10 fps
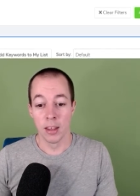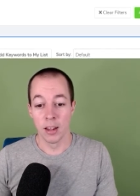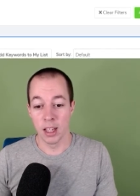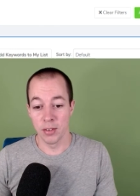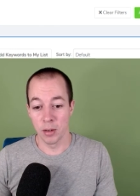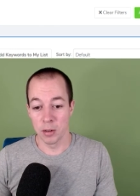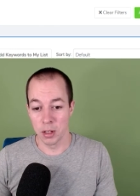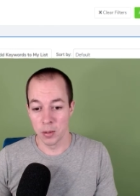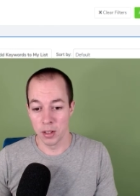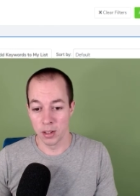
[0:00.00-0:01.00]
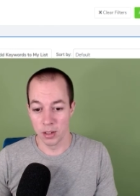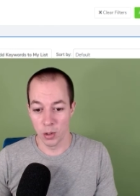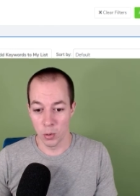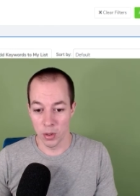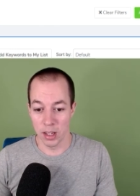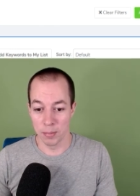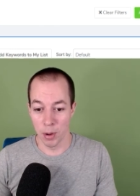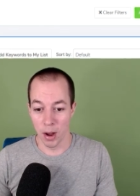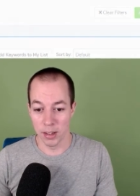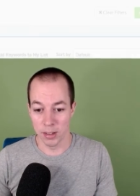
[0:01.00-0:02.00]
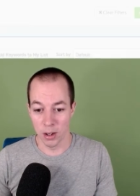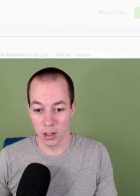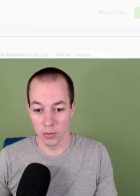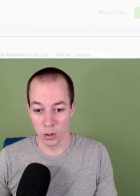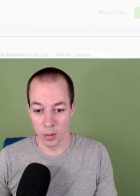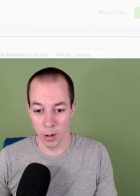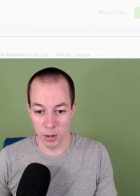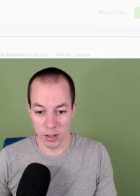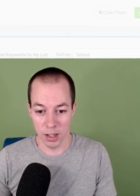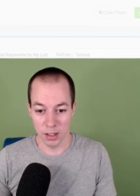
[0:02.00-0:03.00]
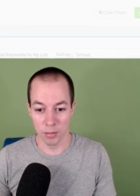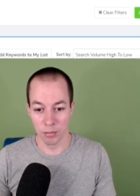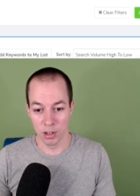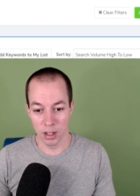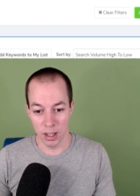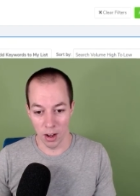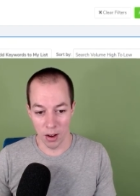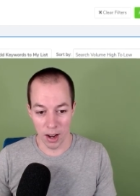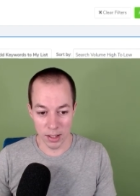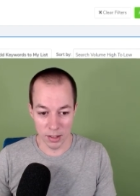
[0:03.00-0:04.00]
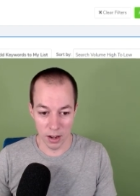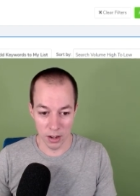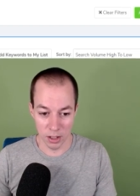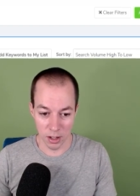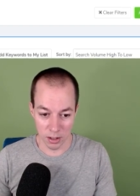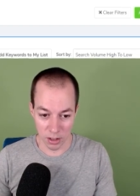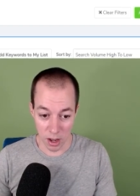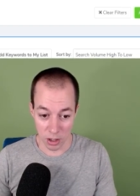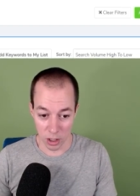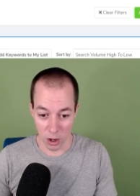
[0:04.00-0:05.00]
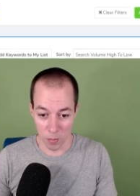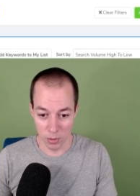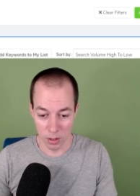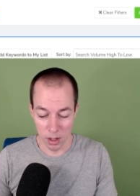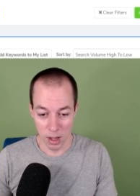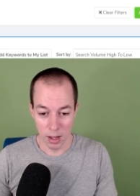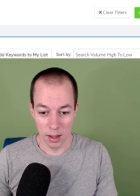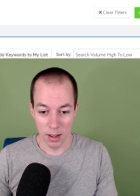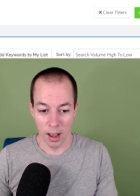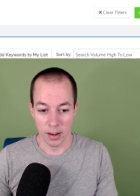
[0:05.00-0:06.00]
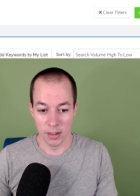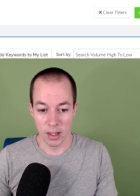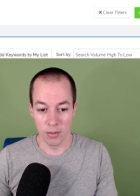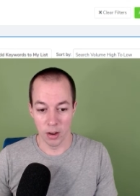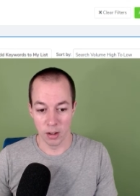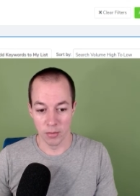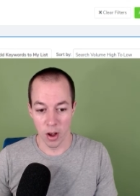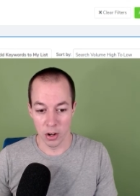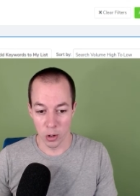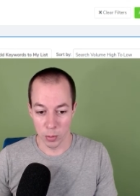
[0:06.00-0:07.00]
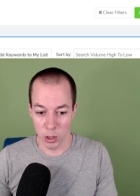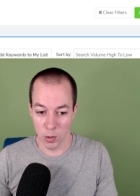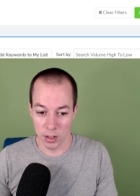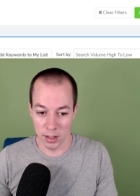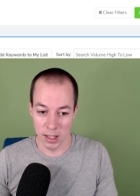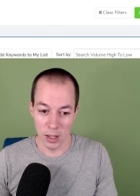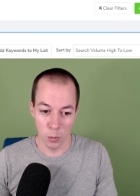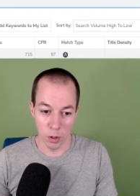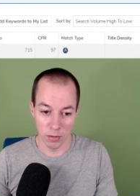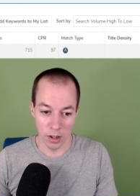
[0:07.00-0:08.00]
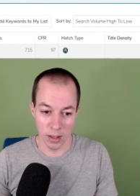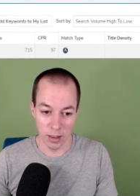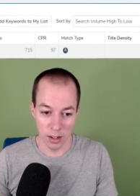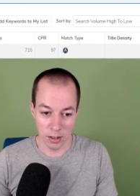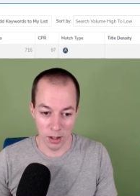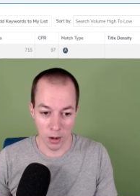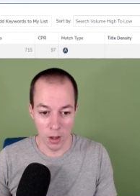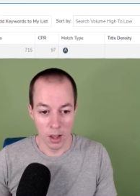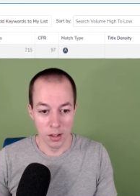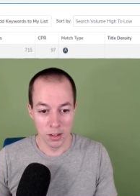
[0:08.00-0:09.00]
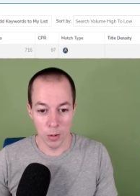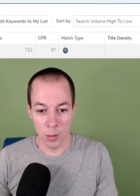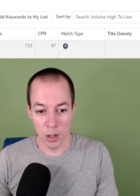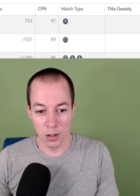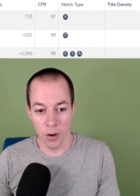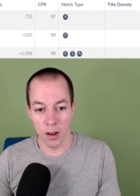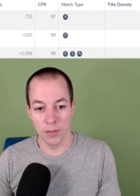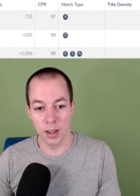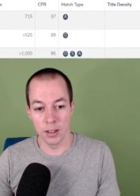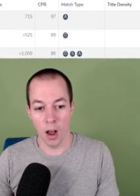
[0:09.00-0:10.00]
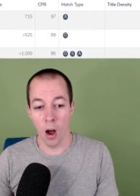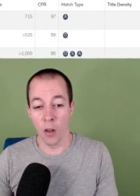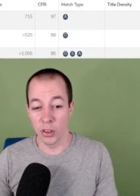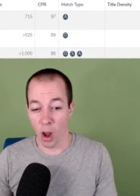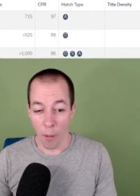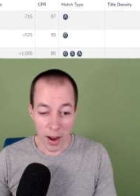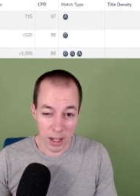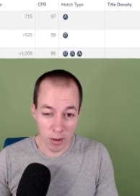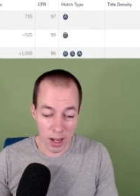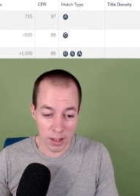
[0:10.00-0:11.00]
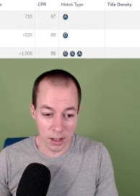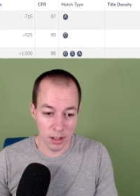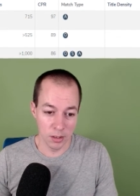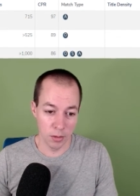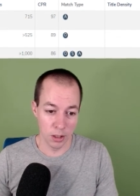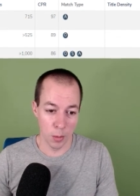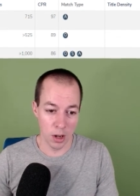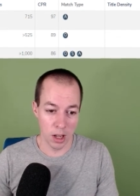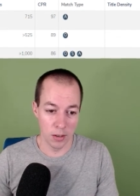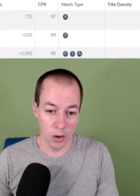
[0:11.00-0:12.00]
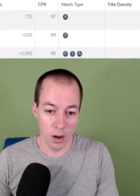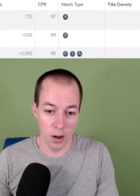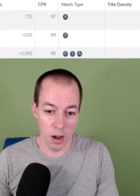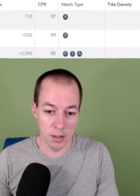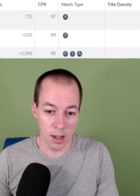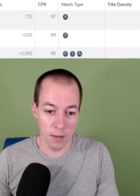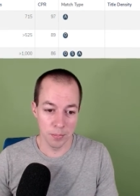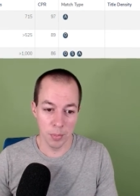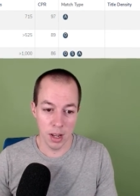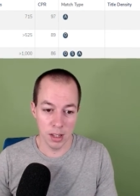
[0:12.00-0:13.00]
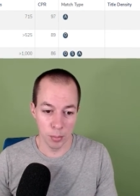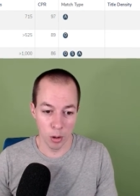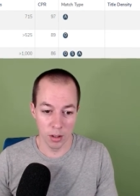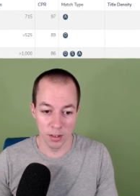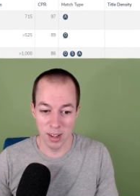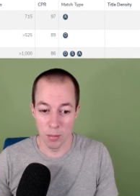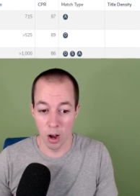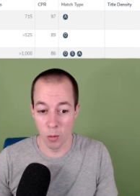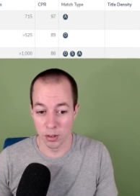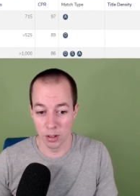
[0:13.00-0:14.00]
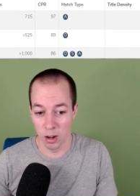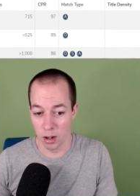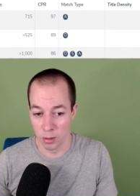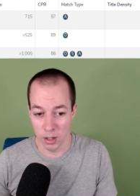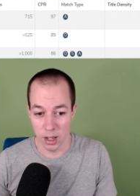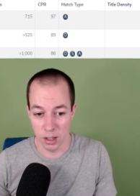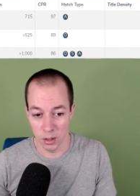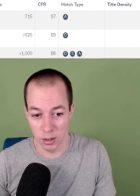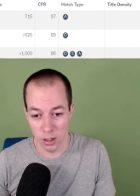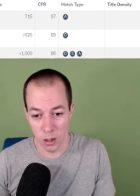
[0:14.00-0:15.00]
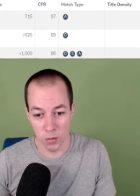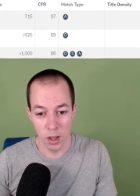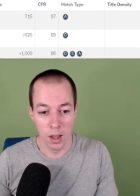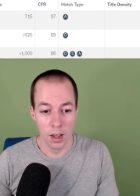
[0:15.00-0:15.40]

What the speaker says: The next thing I want to do is to sort these by search volume. I want to see some really high search terms and see if I can find an opportunity within these. So sometimes you're going to find things that aren't directly related. So for example, here you've got a knife set, but it is a product that you might want to kind of look into yourself.